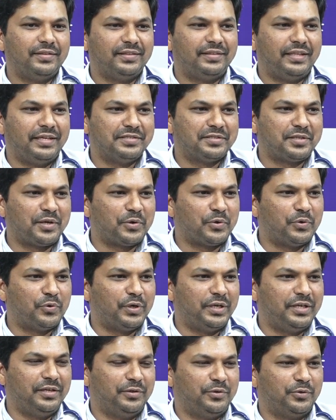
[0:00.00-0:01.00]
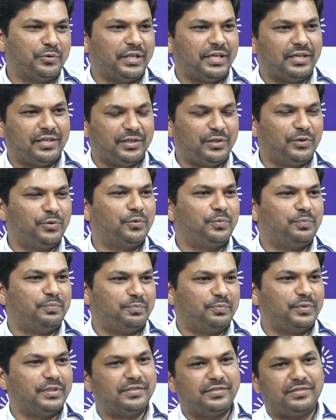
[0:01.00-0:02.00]
the things are going to take a
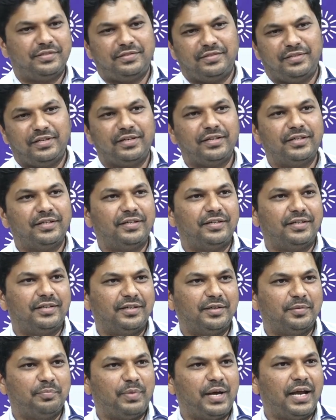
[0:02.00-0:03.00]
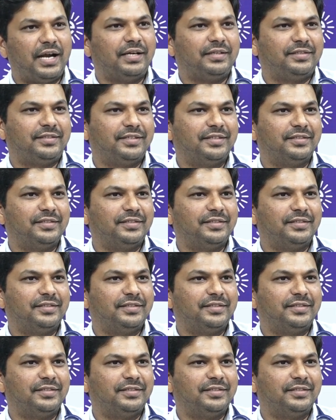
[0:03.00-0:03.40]
means a bad